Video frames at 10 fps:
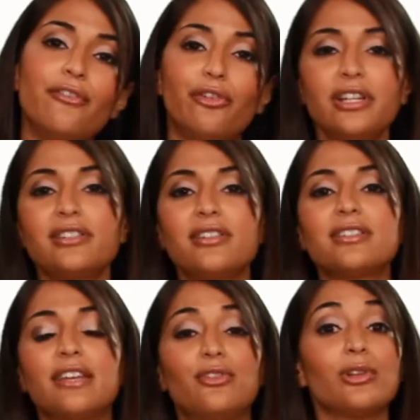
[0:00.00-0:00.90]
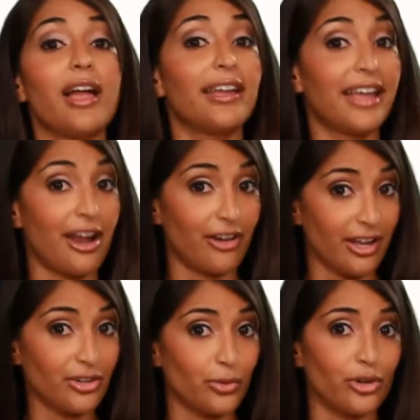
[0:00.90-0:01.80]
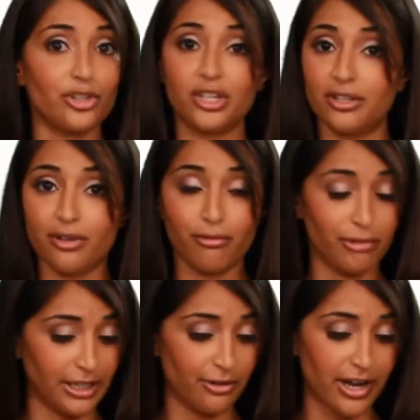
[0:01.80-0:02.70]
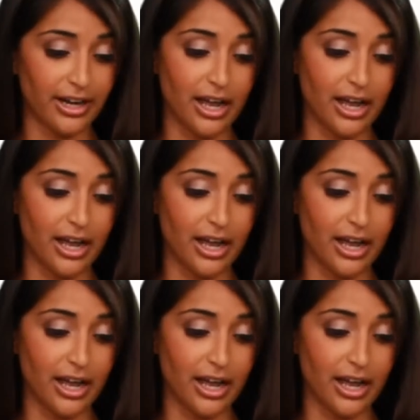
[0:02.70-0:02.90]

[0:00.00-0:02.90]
for instance, if you like Carrie Underwood, she's a really great